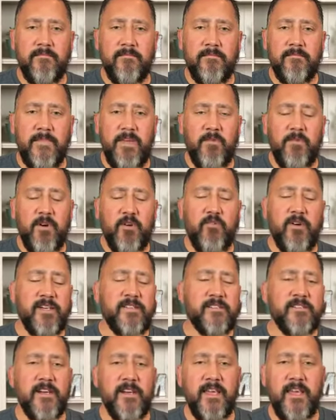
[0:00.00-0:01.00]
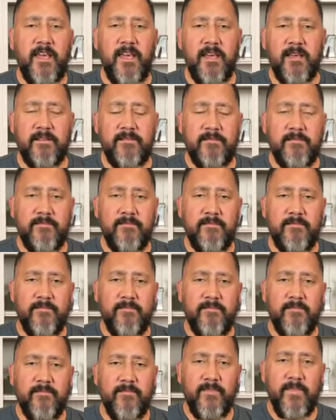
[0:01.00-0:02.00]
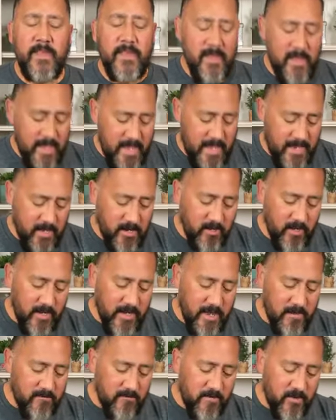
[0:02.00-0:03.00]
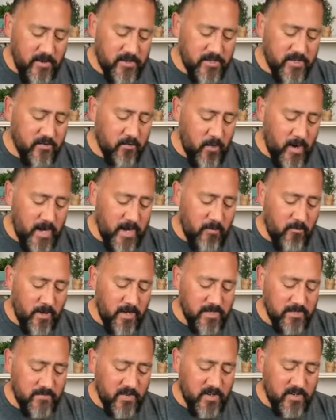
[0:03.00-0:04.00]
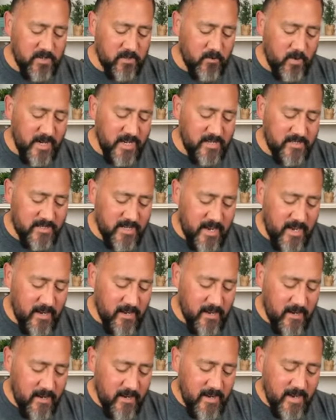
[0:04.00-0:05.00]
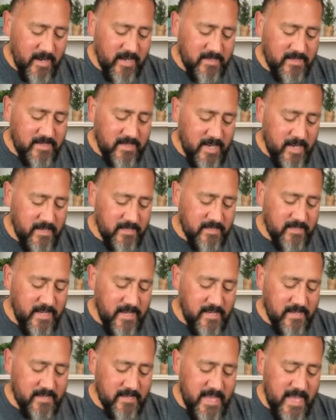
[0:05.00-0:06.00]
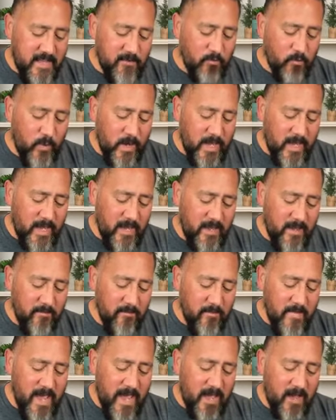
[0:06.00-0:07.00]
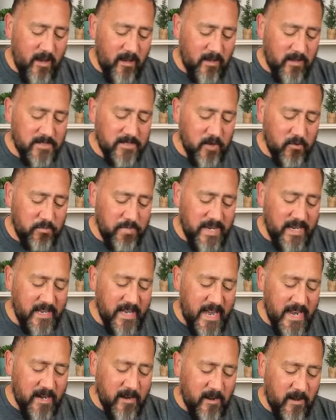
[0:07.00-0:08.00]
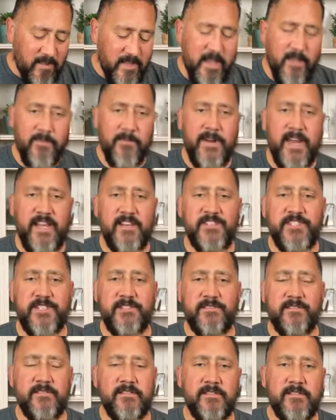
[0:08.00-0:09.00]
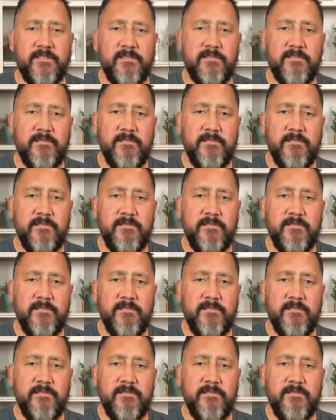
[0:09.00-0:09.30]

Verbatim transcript: They requested a king. And you look in verse 20. What does verse 20 say? It says this that we may also be like all the other nations.